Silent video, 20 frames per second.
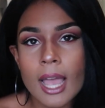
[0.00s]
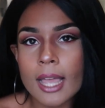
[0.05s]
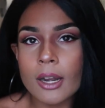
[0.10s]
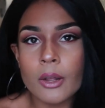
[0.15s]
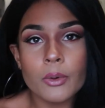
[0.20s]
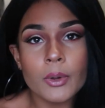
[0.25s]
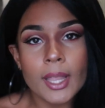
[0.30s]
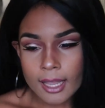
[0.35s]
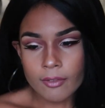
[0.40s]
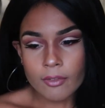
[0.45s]
I
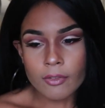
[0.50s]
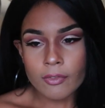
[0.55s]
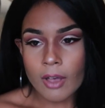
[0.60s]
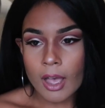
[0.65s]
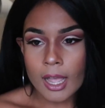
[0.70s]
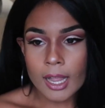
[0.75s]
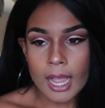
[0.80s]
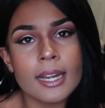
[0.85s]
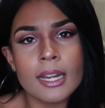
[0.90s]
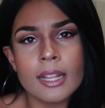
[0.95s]
don't give a
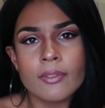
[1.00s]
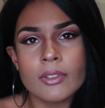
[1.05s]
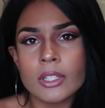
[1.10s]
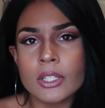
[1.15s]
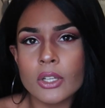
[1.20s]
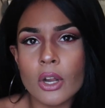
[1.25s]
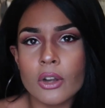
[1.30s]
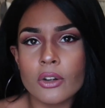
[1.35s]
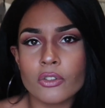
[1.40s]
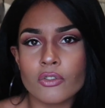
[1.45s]
fuck. I didn't
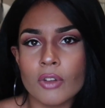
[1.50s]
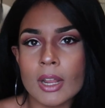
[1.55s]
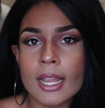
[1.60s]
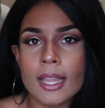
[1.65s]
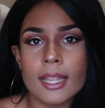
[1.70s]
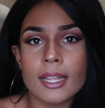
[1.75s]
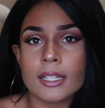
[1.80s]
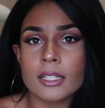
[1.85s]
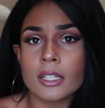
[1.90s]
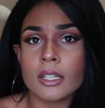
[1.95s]
even start
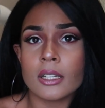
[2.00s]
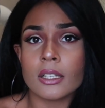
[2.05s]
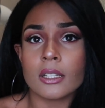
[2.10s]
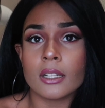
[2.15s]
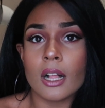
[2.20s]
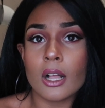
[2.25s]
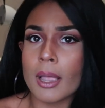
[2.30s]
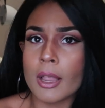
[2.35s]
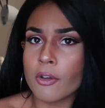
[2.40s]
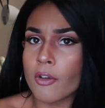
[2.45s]
drinking
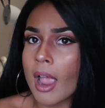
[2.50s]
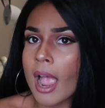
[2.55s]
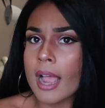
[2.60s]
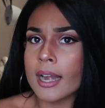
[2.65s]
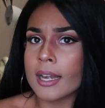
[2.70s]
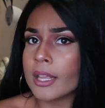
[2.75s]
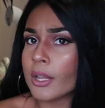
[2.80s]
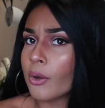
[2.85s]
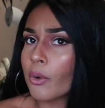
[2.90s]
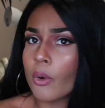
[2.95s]
till my
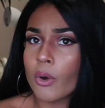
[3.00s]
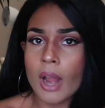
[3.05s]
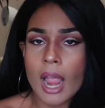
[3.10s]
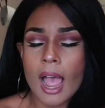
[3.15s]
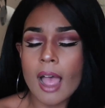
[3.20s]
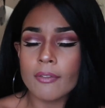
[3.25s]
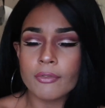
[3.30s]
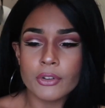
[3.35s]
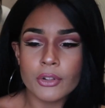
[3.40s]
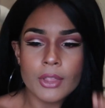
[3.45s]
grad year or
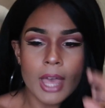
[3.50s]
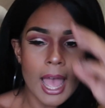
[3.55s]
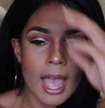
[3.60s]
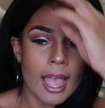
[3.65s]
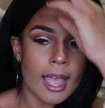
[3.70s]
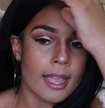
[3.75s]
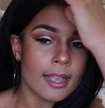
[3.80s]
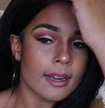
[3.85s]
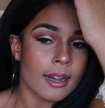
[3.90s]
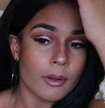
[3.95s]
after
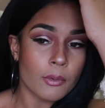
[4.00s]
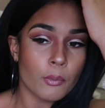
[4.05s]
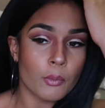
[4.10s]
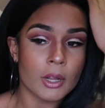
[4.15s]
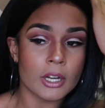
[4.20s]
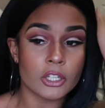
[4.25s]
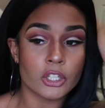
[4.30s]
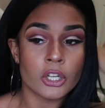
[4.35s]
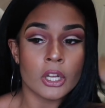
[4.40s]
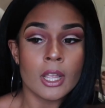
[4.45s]
that,
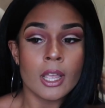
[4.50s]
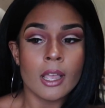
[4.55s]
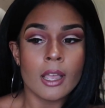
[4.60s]
which